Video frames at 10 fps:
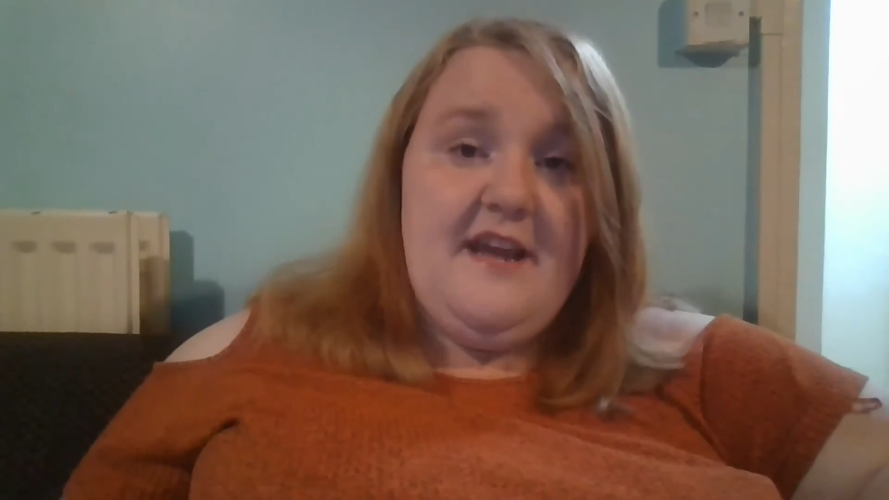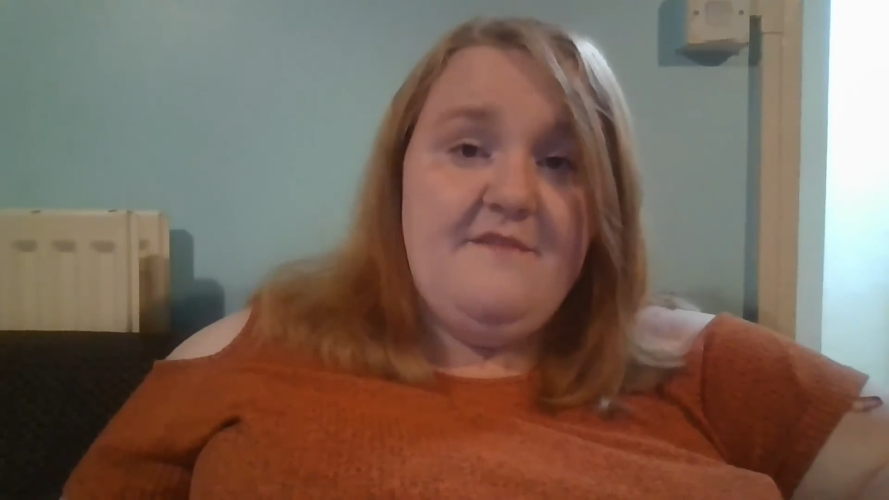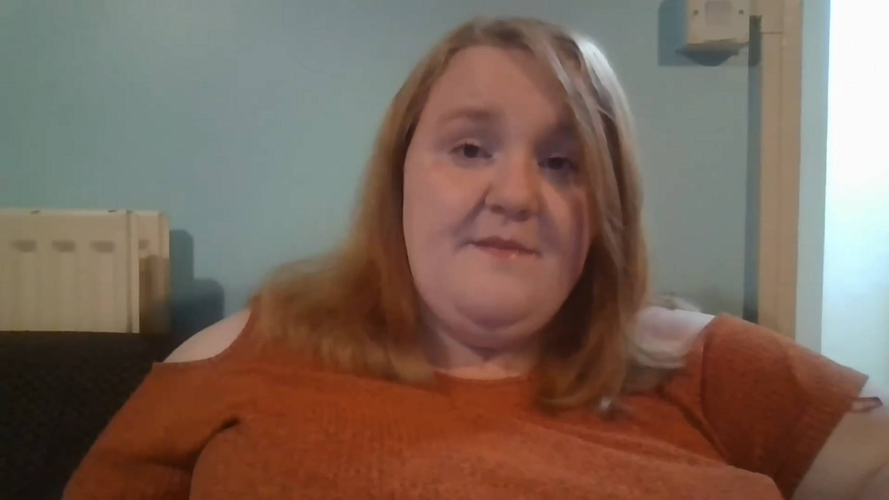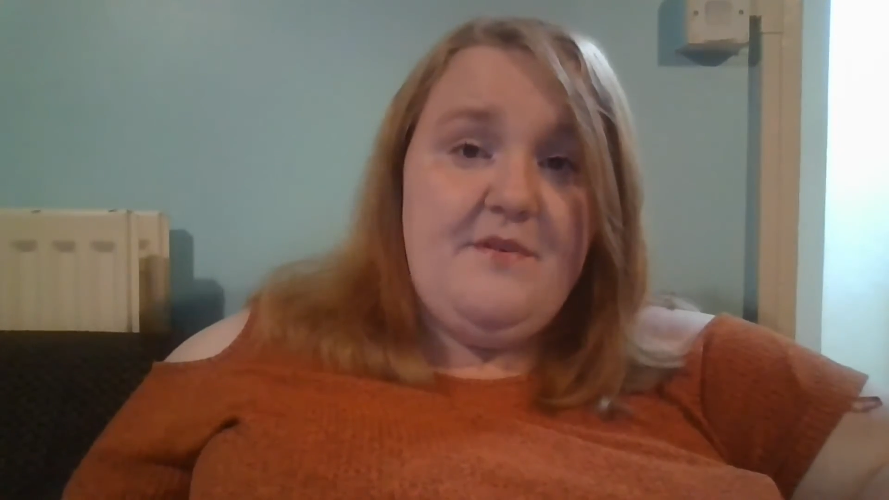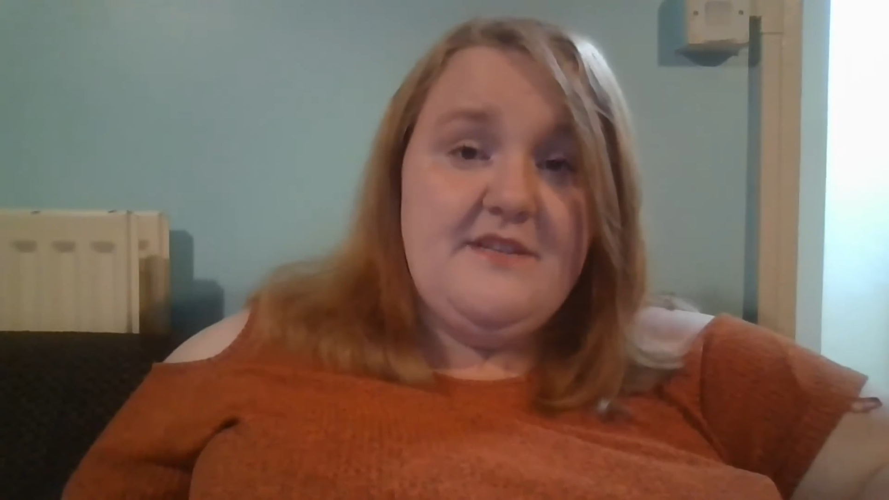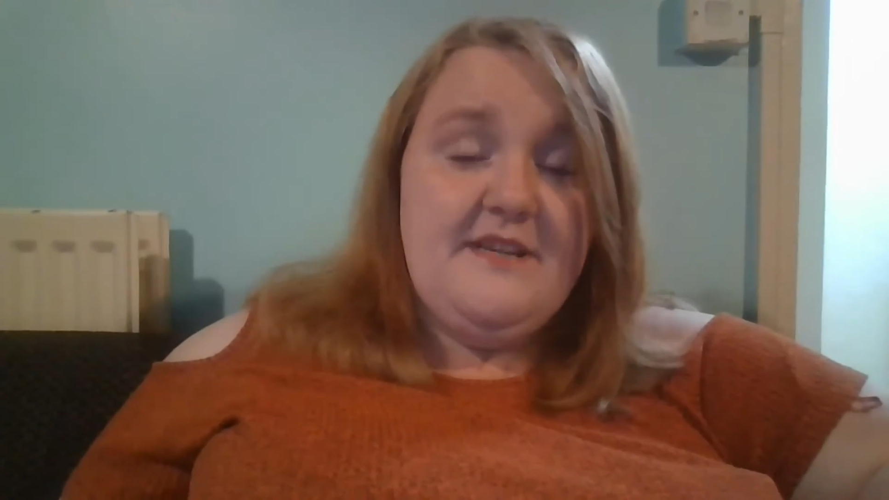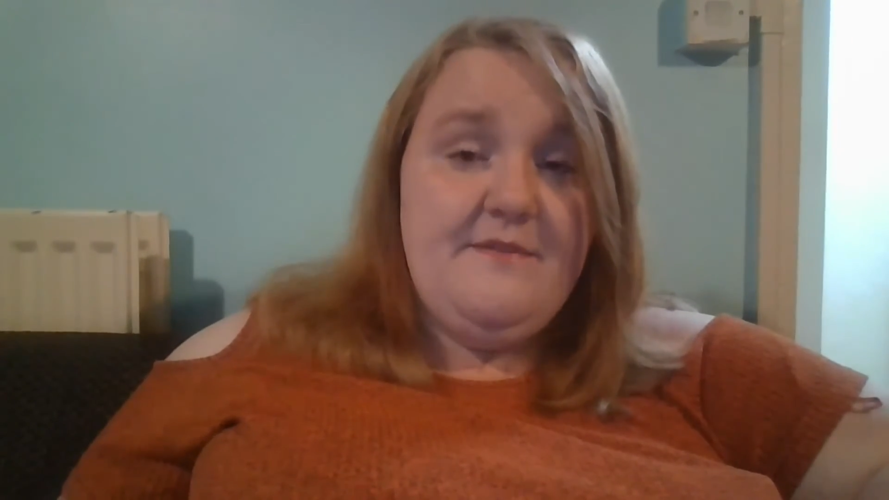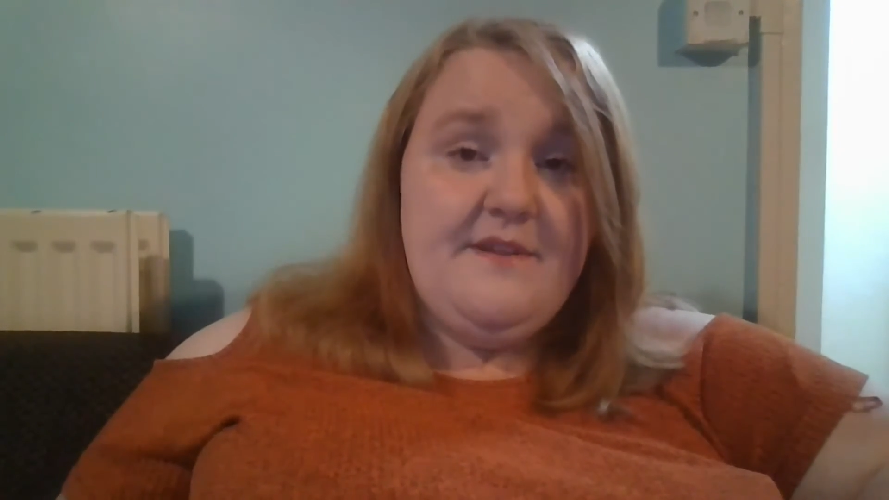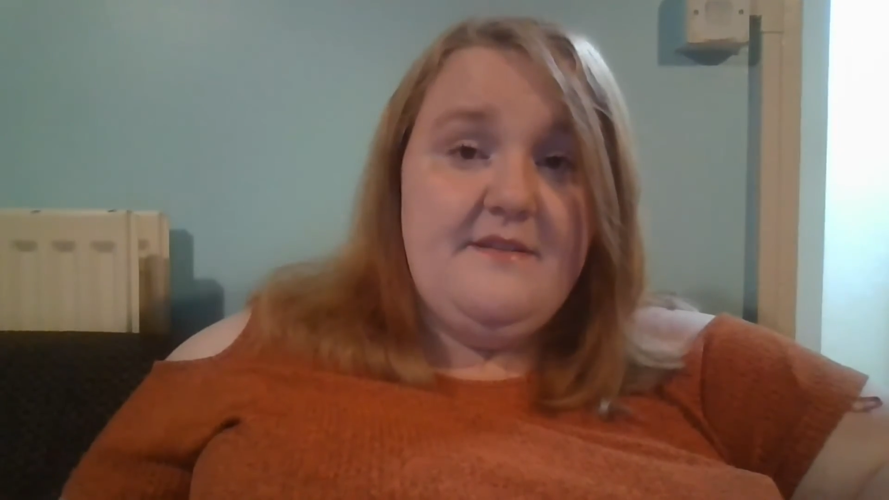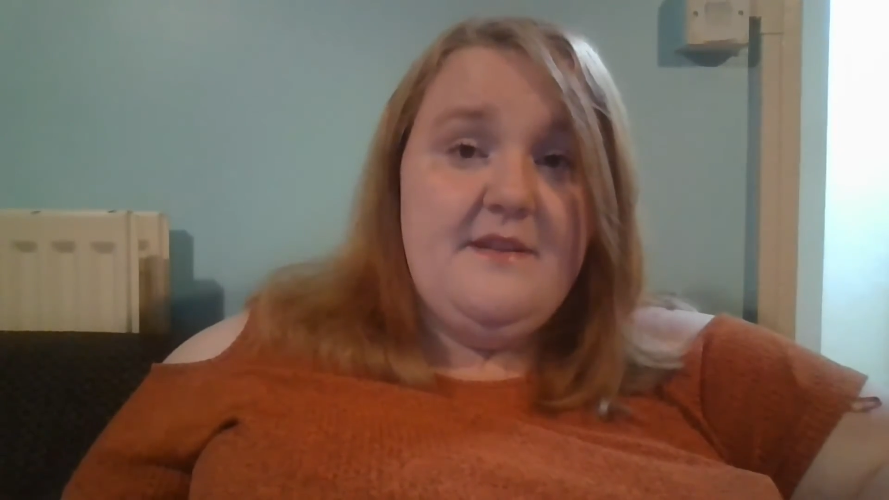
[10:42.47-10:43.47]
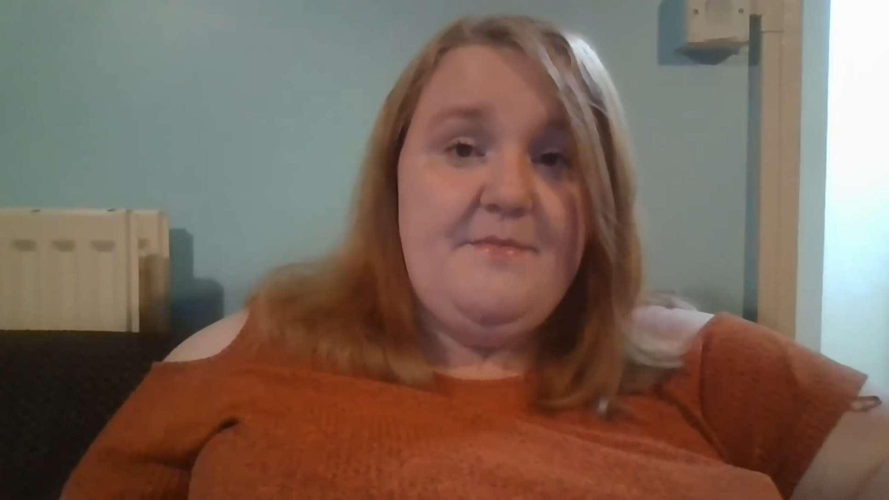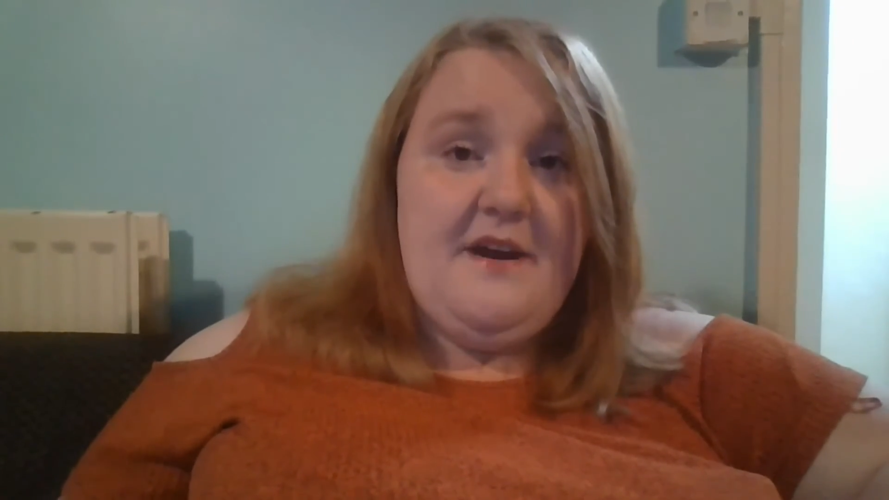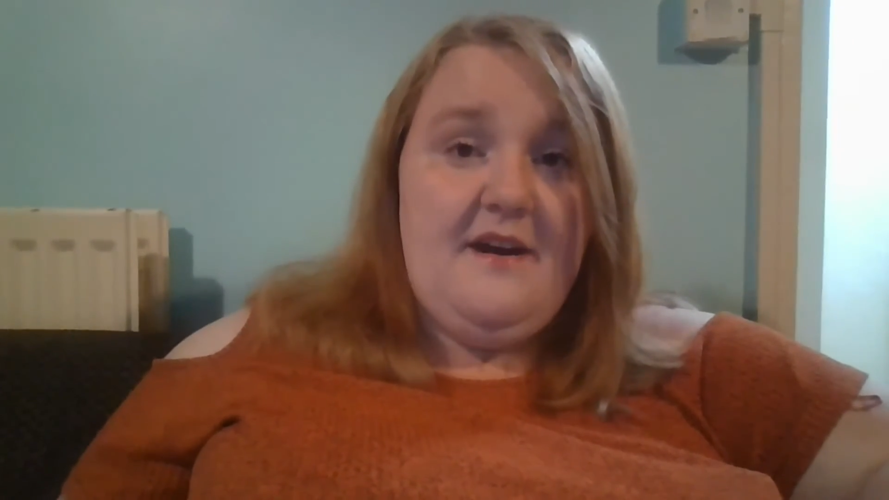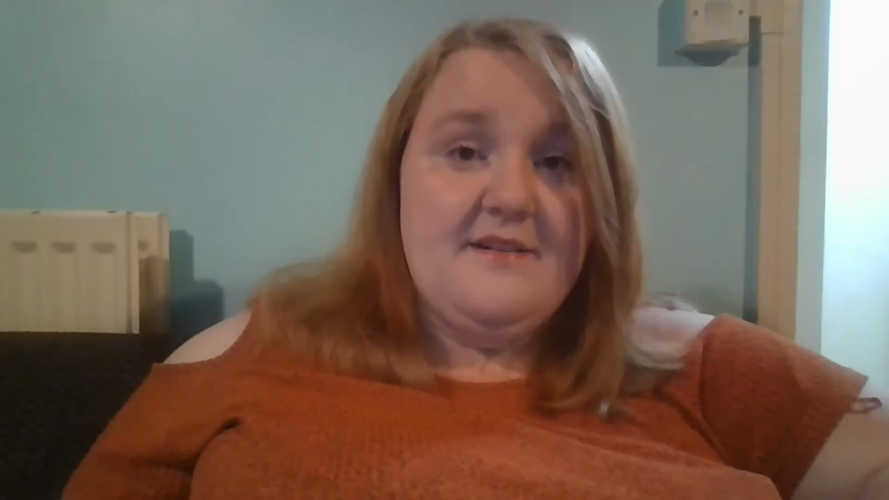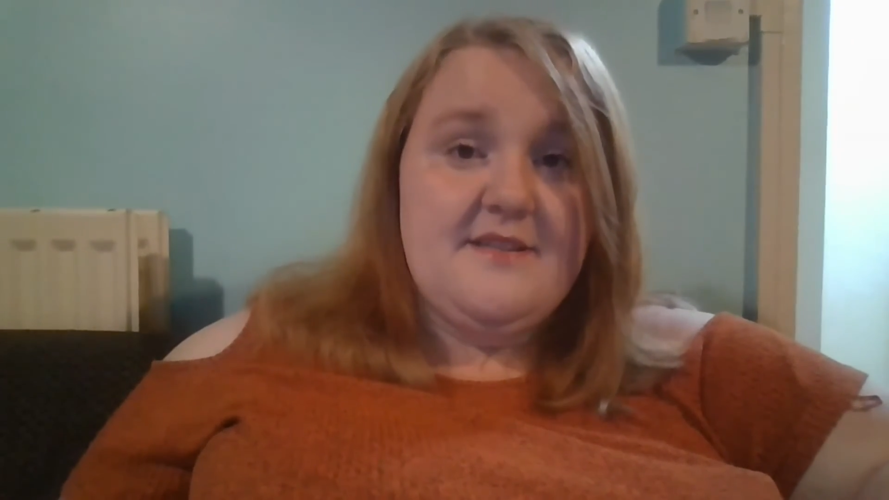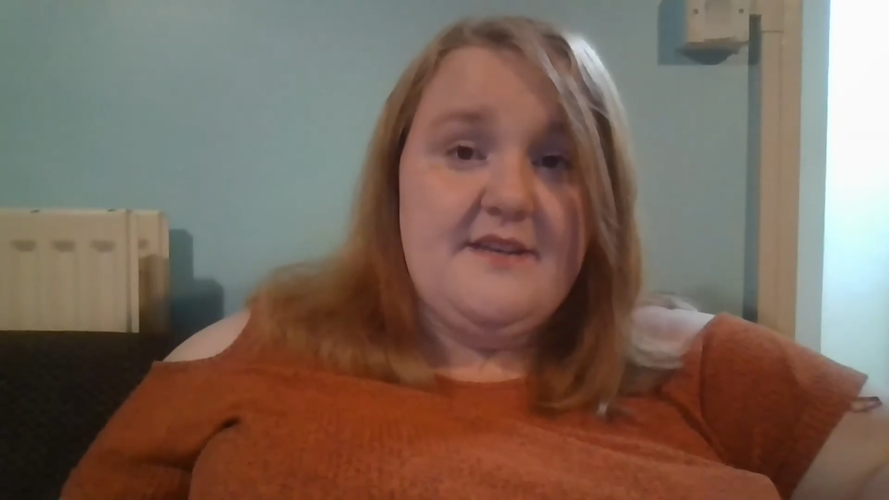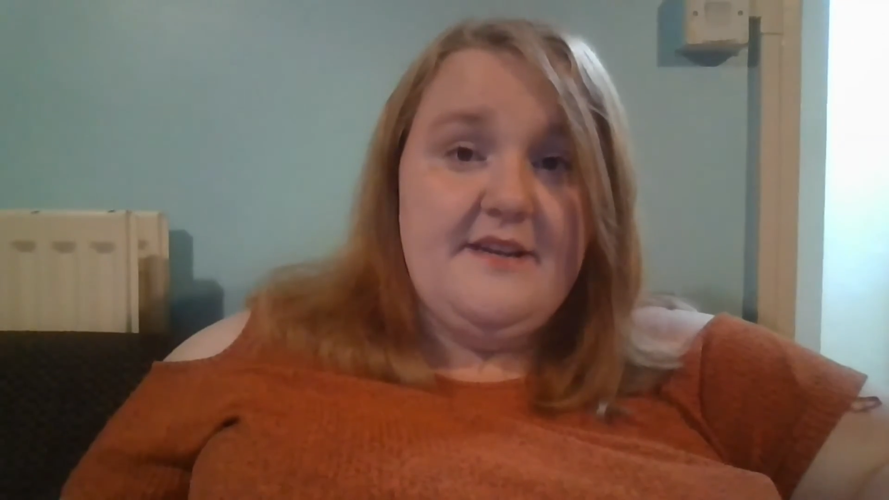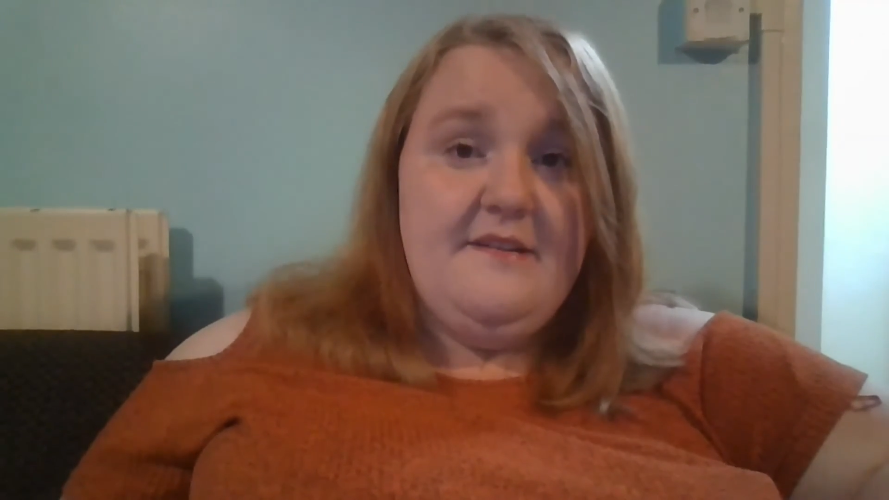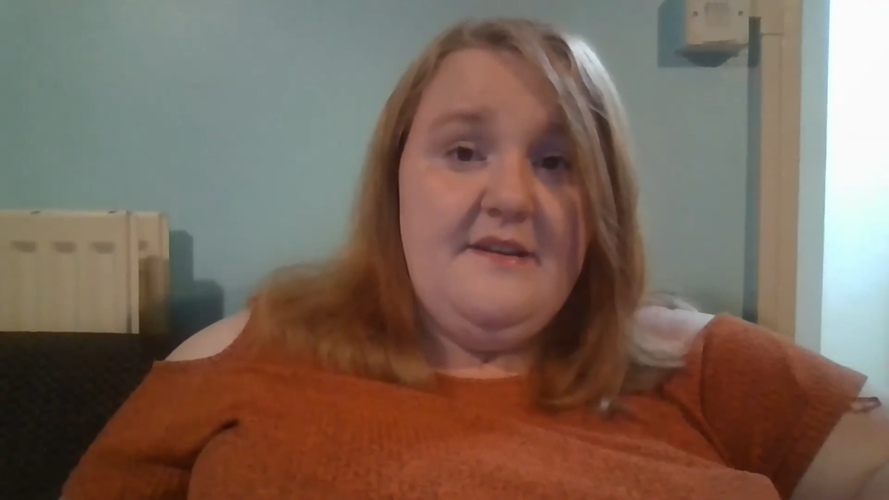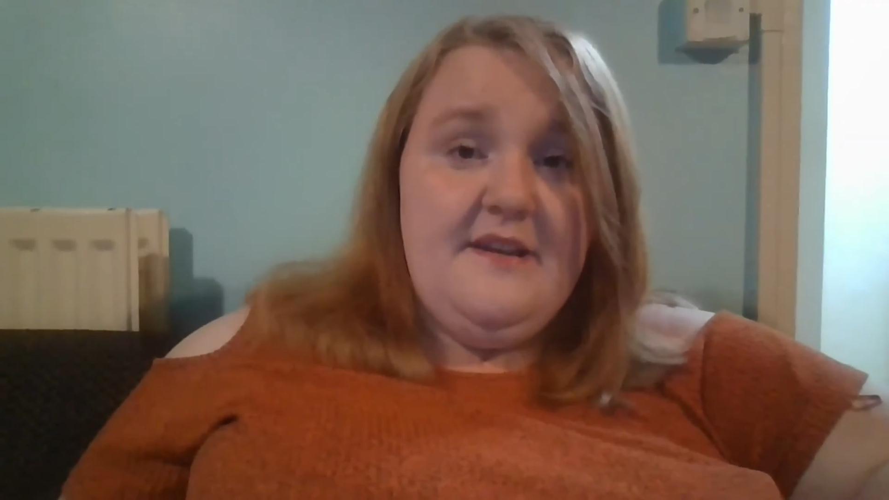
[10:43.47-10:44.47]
everybody within the party.